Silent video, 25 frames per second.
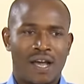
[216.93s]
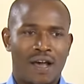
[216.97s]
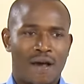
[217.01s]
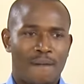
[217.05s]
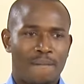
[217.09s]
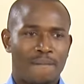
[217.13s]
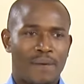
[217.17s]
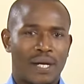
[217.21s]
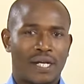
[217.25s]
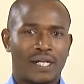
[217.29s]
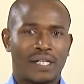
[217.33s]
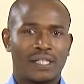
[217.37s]

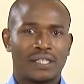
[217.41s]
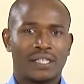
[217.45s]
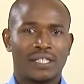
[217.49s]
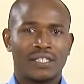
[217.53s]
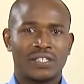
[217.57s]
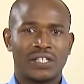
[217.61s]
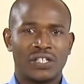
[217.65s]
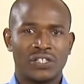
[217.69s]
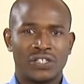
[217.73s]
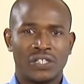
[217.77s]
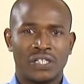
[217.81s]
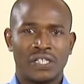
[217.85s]

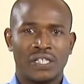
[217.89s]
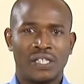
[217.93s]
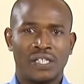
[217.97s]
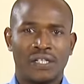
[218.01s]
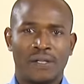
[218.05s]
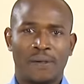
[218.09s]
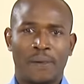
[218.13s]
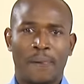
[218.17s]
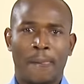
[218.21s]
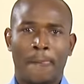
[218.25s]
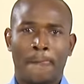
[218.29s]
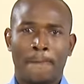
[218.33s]
Magnetization
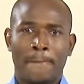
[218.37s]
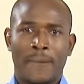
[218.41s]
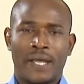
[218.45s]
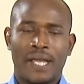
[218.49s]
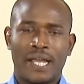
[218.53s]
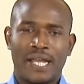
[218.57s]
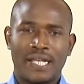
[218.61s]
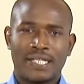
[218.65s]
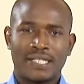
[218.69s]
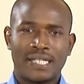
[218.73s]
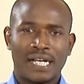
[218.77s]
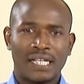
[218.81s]

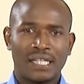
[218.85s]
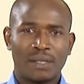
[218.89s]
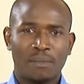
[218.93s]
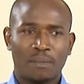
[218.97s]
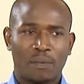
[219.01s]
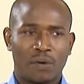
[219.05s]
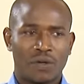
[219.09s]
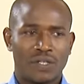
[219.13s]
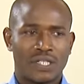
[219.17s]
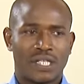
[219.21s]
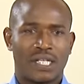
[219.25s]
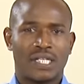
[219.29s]
is that
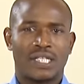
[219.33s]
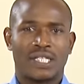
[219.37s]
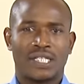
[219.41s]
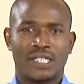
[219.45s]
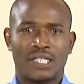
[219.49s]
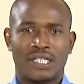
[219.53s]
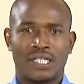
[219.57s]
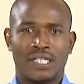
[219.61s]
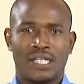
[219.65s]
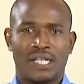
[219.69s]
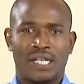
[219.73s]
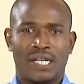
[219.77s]
process